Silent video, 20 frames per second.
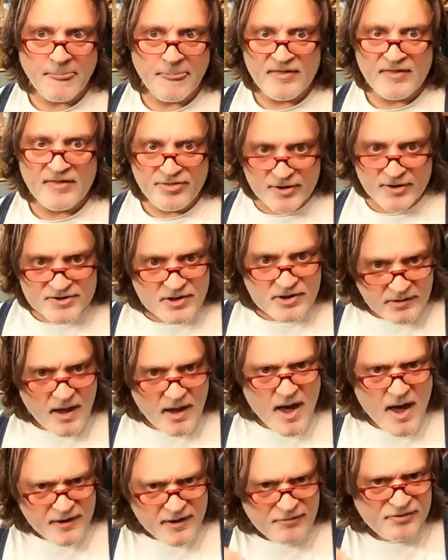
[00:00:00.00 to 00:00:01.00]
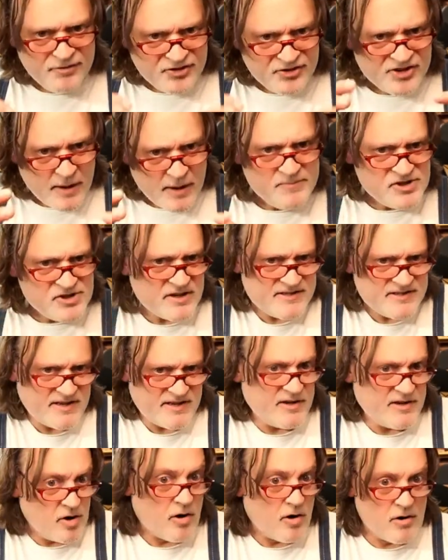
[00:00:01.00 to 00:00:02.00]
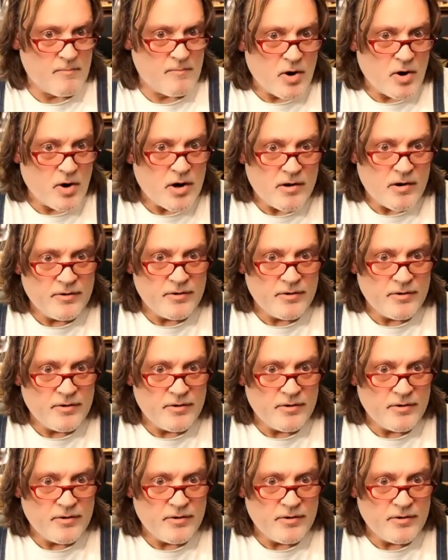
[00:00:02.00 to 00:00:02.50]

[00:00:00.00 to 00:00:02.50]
there's a lot of subjects in armor,